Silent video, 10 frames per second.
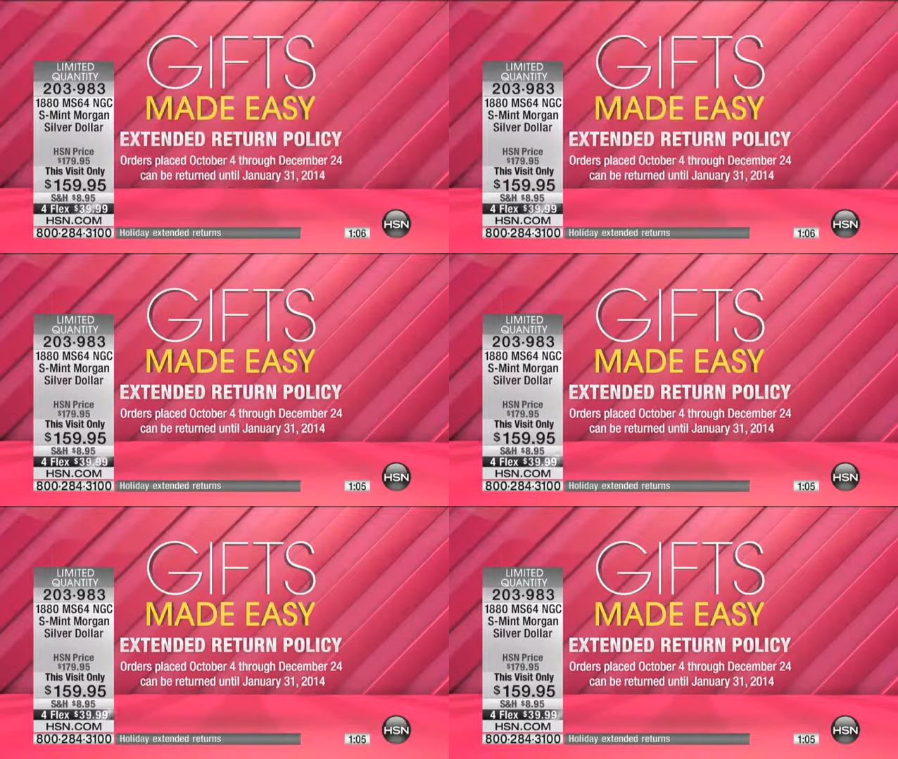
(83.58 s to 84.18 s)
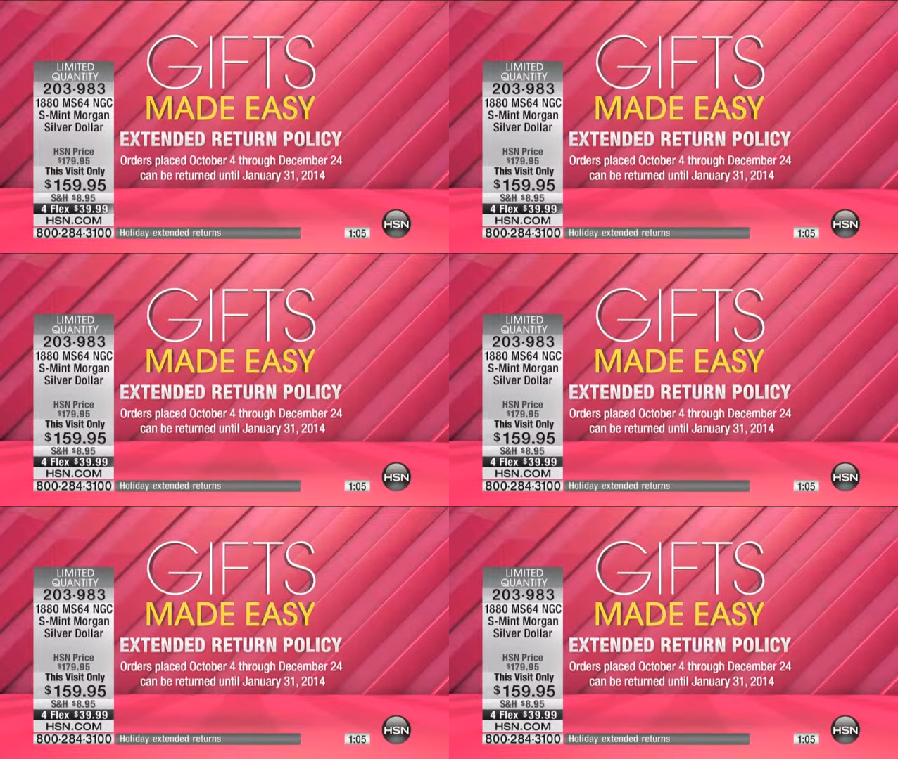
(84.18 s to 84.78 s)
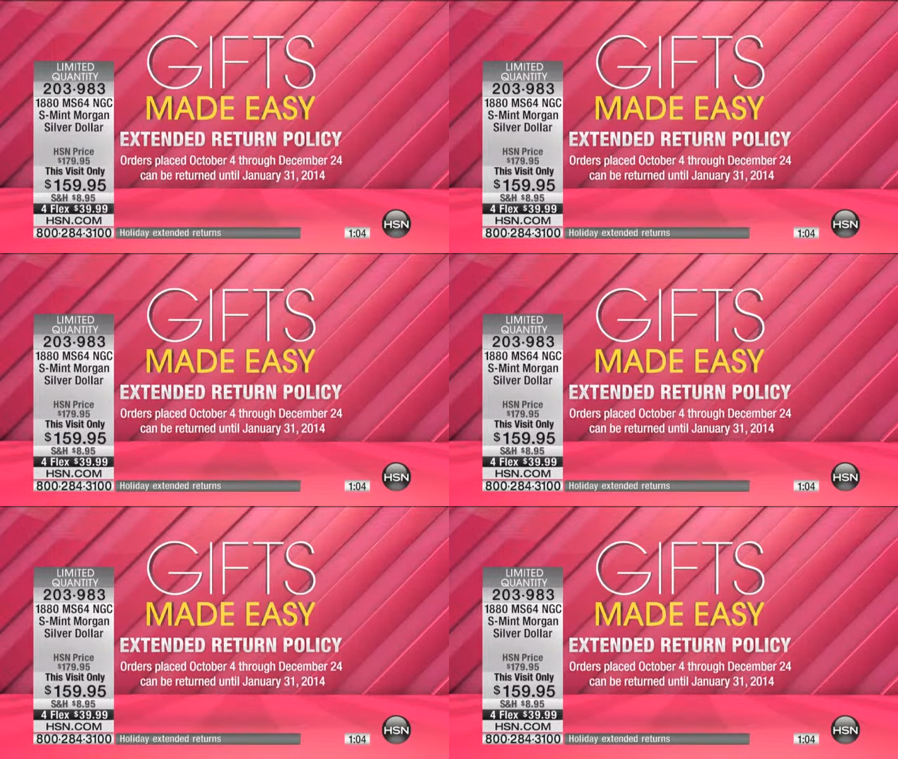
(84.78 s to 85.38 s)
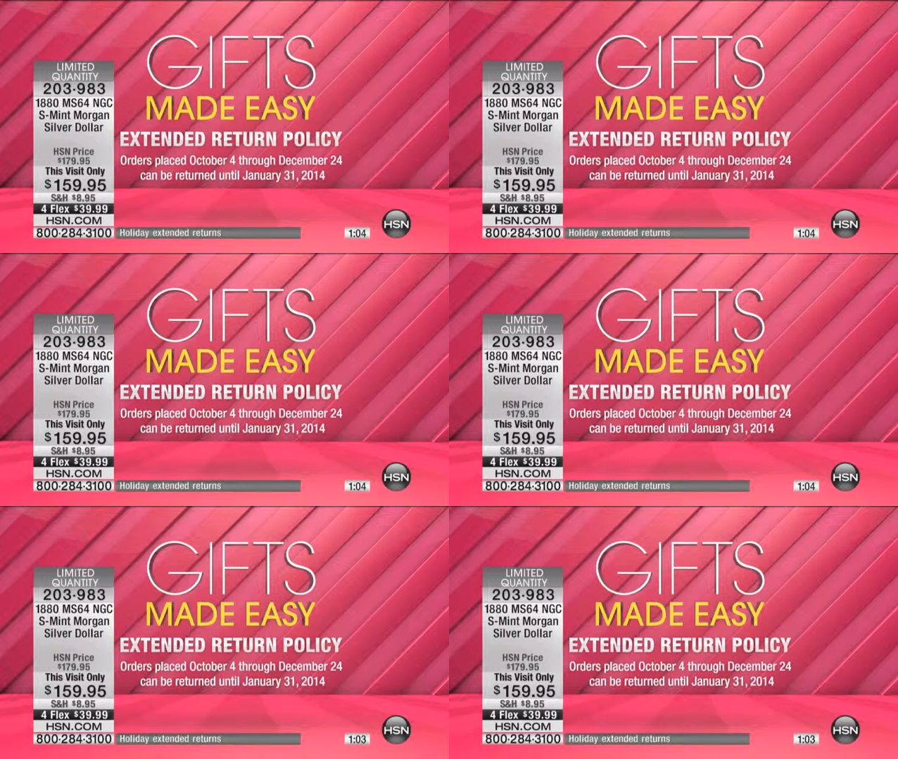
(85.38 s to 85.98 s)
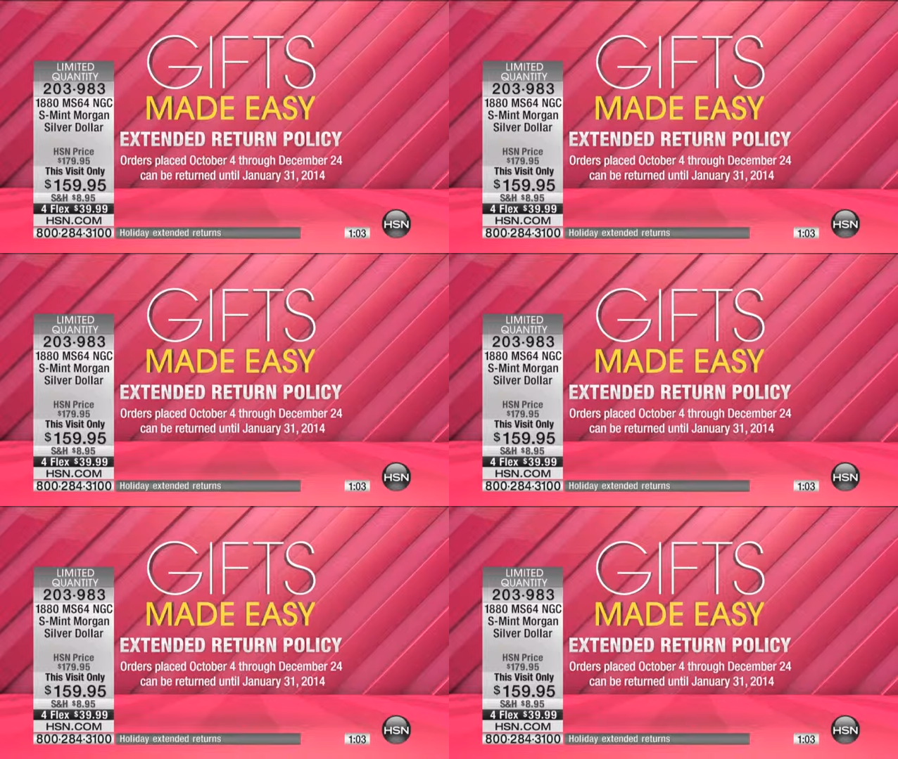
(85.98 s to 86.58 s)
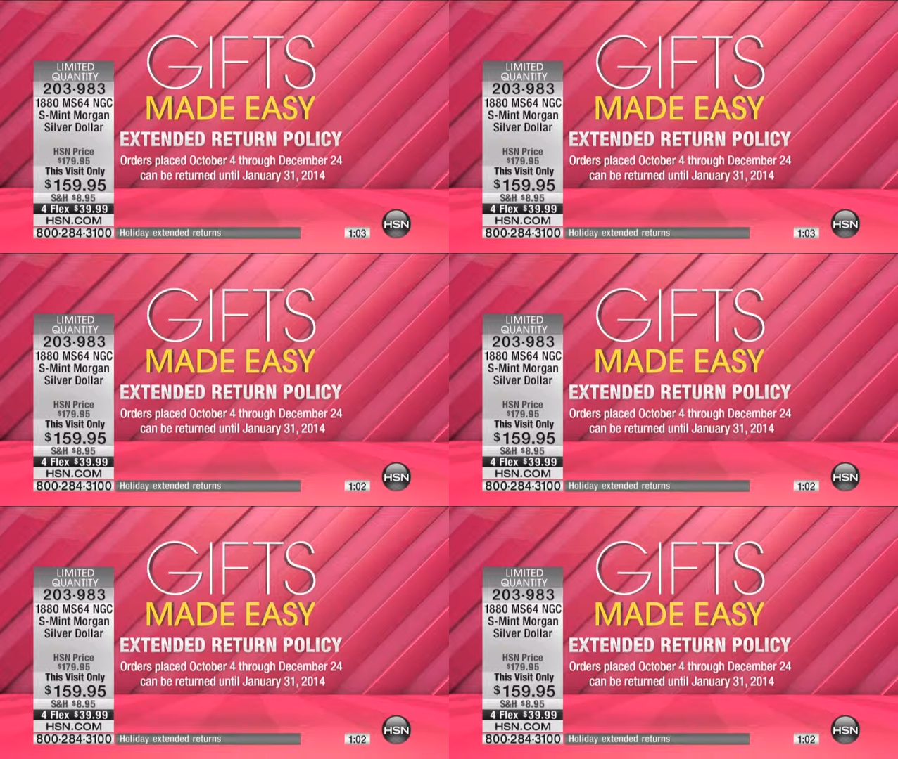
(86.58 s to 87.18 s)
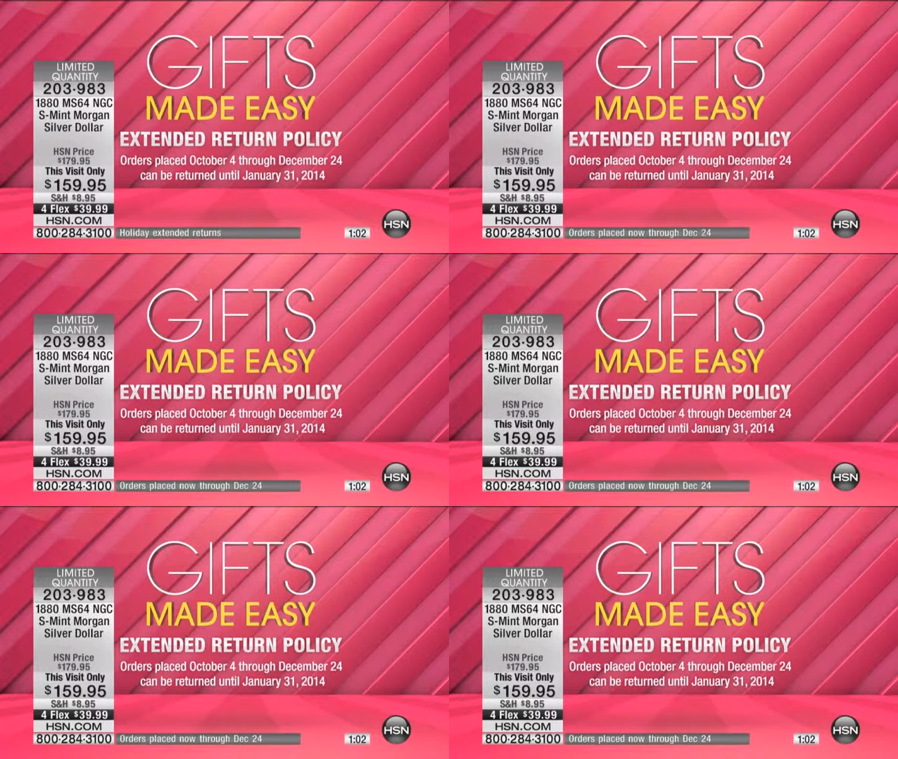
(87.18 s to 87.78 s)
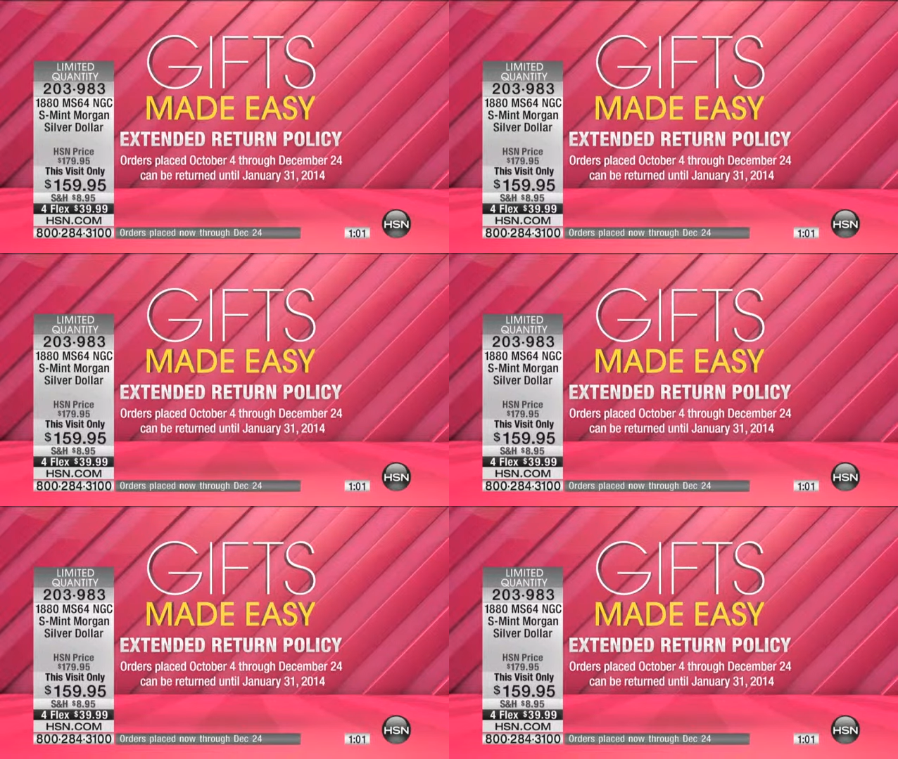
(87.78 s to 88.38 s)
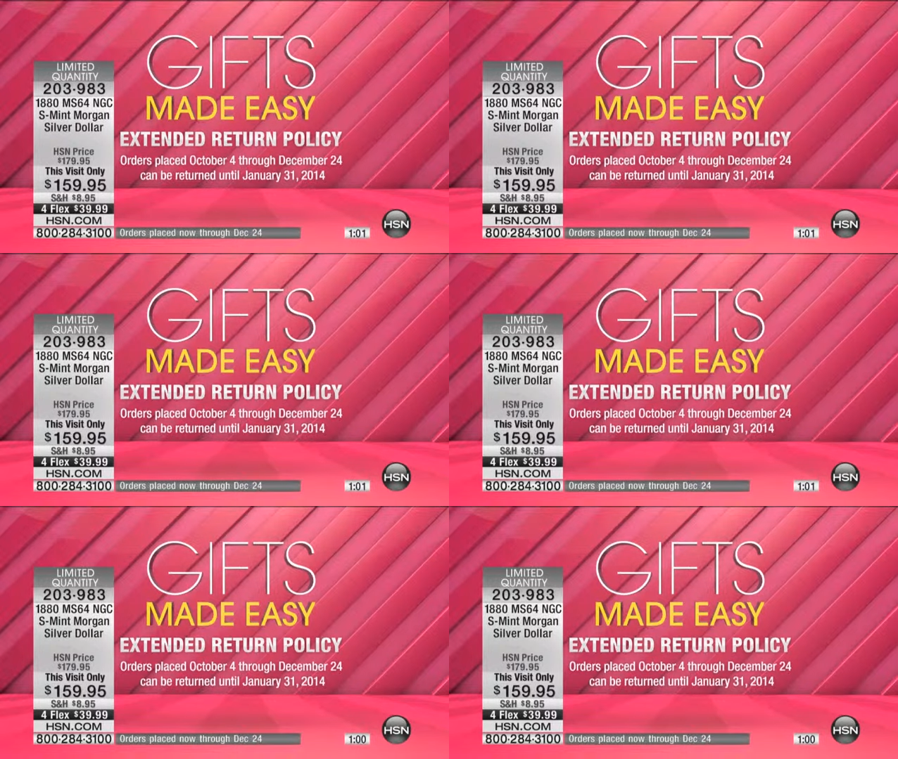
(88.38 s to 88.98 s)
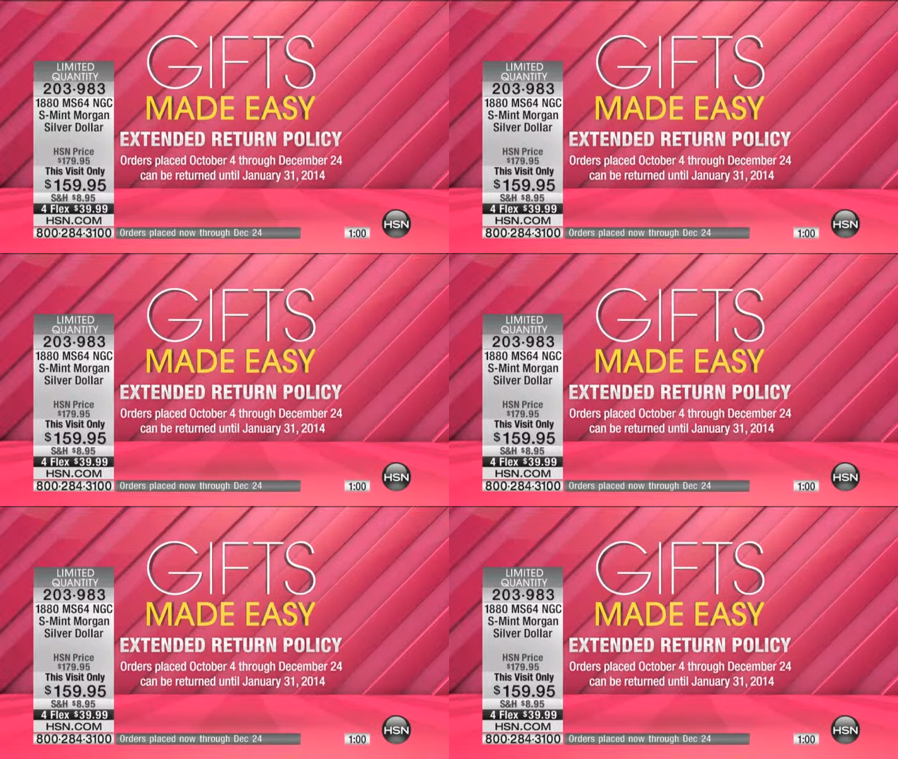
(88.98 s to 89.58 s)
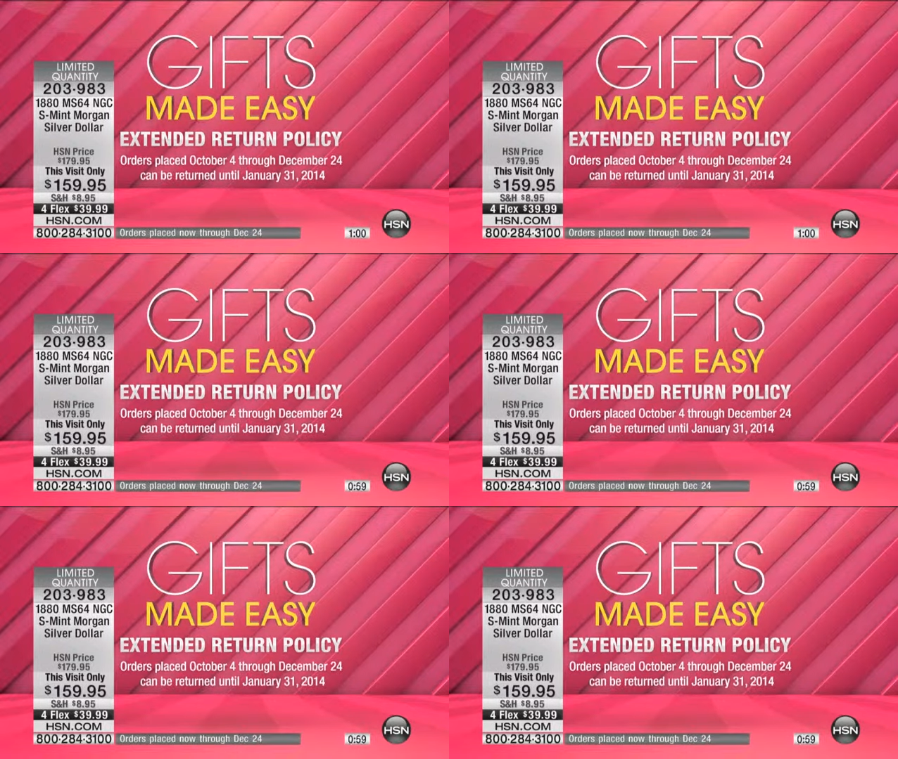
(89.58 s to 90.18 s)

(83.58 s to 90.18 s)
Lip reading: No face is visible, so there are no lips to read.